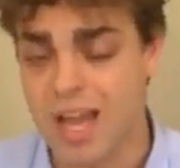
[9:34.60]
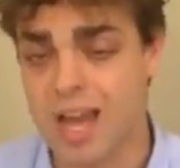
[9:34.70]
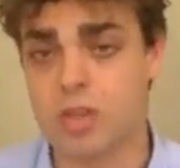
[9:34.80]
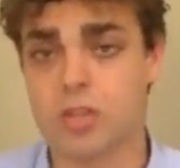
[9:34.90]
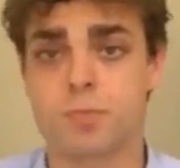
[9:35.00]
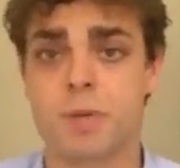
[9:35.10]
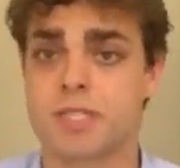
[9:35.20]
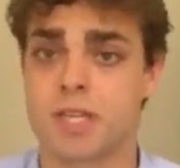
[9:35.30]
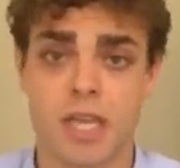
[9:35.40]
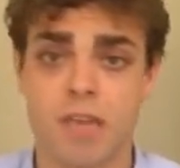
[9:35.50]
a lot of
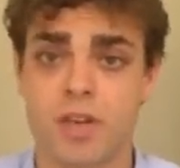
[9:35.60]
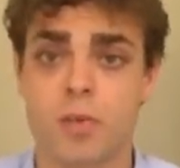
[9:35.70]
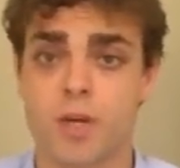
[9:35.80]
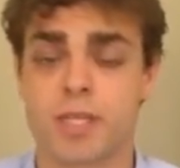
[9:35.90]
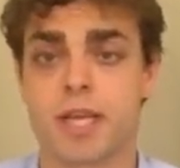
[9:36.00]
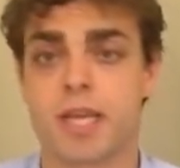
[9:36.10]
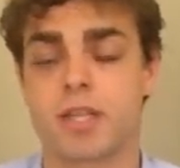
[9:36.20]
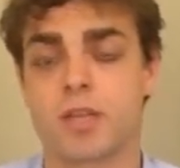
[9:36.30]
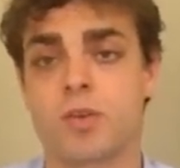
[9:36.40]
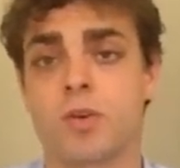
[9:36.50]
space even in one day,
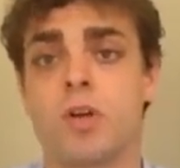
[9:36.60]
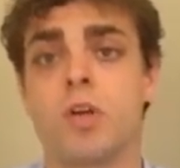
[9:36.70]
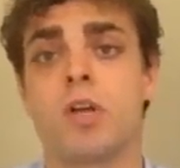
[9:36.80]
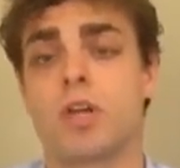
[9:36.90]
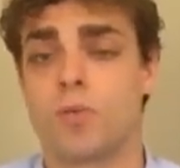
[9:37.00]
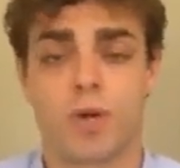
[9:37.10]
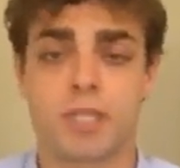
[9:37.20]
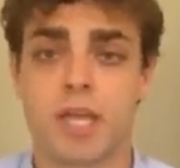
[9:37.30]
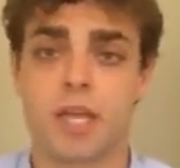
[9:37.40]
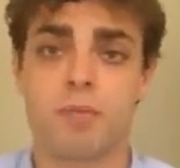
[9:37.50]
you know, in one
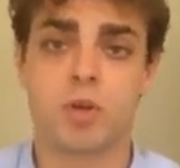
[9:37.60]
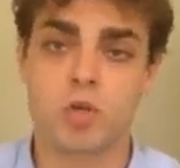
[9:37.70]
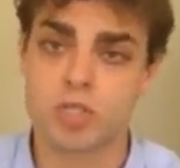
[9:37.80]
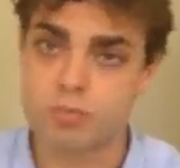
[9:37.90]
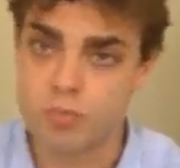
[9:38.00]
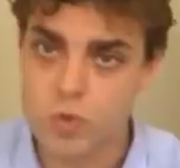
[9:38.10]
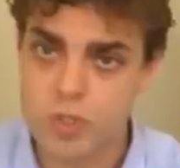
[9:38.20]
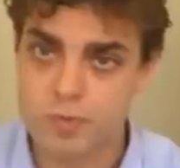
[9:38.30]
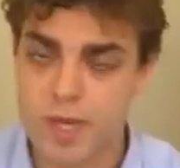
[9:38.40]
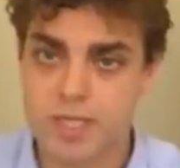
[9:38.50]
day, because more
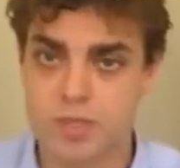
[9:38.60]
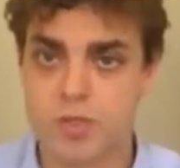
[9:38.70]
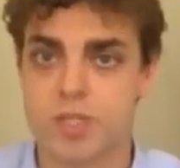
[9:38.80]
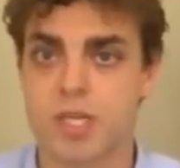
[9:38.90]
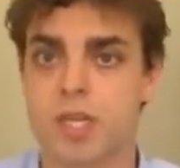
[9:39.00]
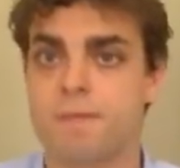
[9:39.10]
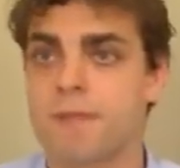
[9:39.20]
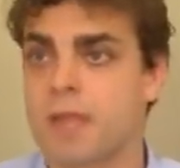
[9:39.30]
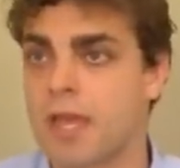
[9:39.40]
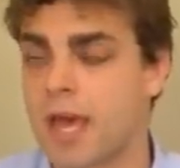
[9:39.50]
space you see,
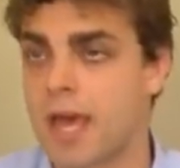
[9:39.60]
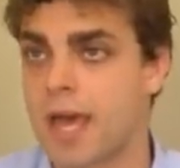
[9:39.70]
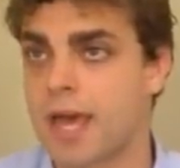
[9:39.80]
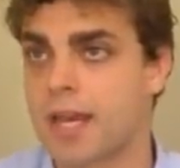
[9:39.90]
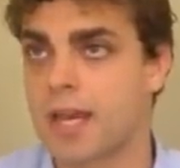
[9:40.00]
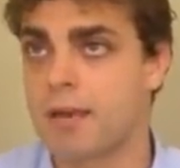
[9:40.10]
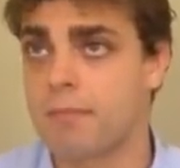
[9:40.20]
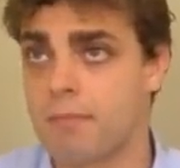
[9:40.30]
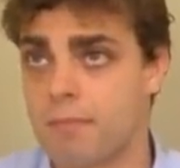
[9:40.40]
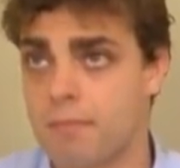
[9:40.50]
and
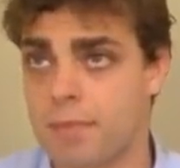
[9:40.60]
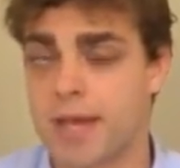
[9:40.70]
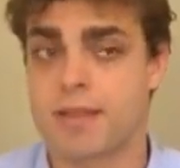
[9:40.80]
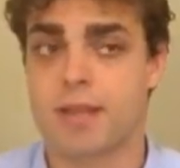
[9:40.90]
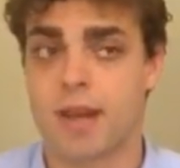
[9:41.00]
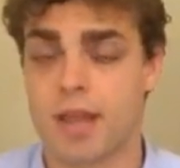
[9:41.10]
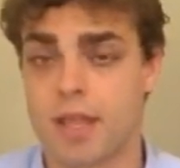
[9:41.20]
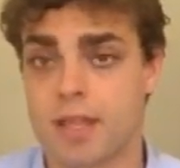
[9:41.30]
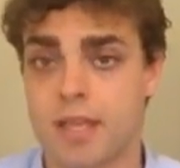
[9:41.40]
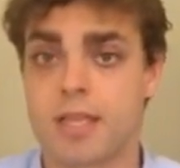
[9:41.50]
better
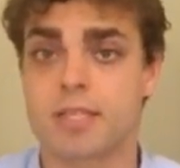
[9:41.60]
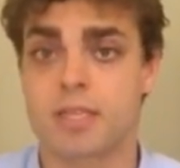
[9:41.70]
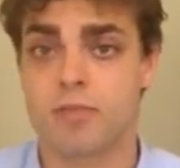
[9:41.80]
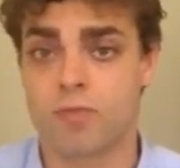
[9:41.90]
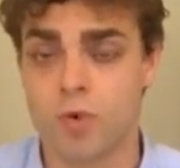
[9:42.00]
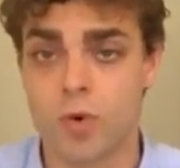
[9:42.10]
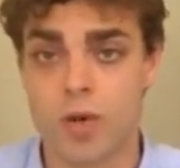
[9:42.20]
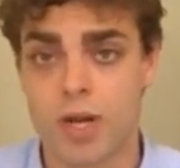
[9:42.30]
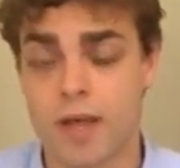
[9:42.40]
it is for